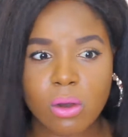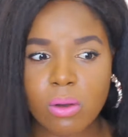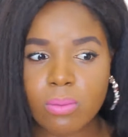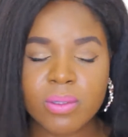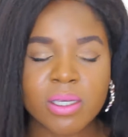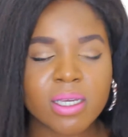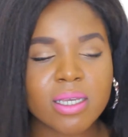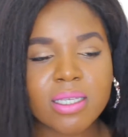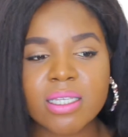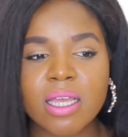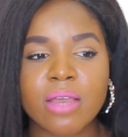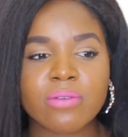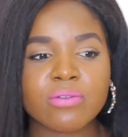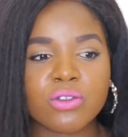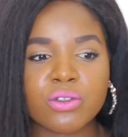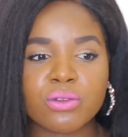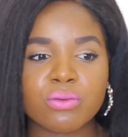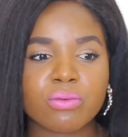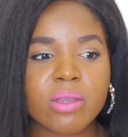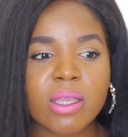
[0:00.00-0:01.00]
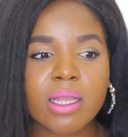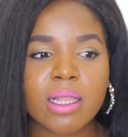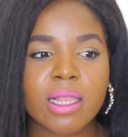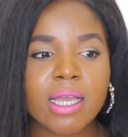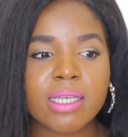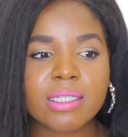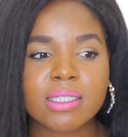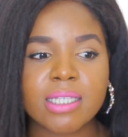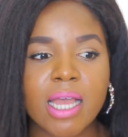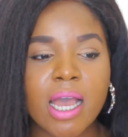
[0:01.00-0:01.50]
all, because I've just
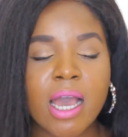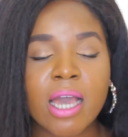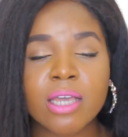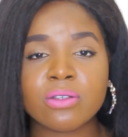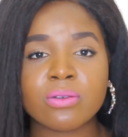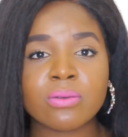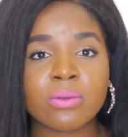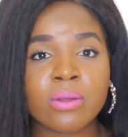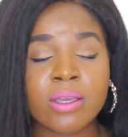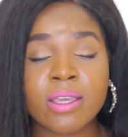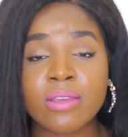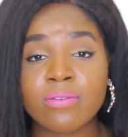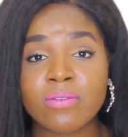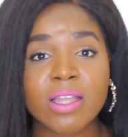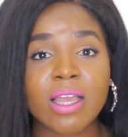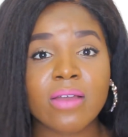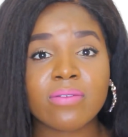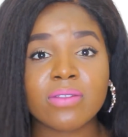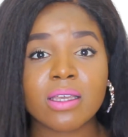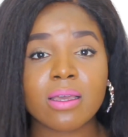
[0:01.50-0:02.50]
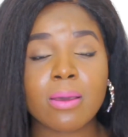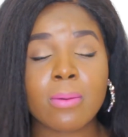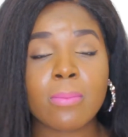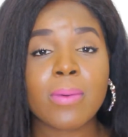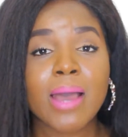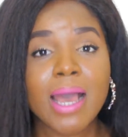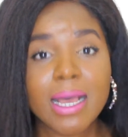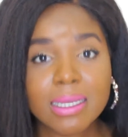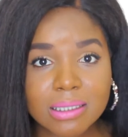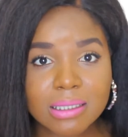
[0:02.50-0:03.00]
realized that I do not even have the
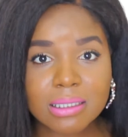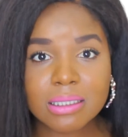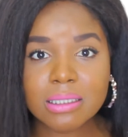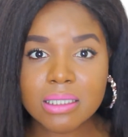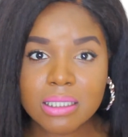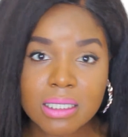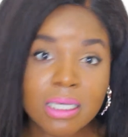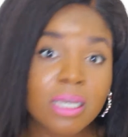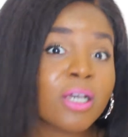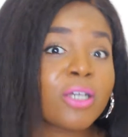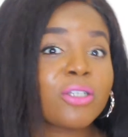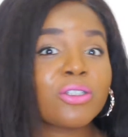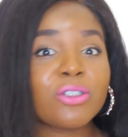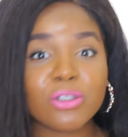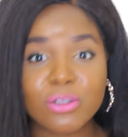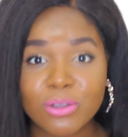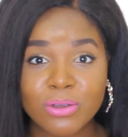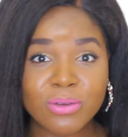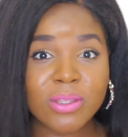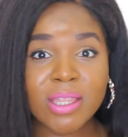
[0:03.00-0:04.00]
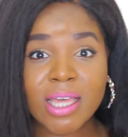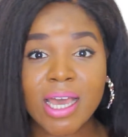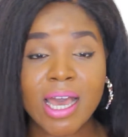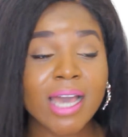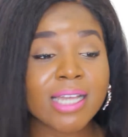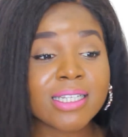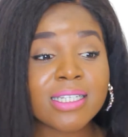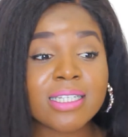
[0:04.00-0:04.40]
capacity to do that.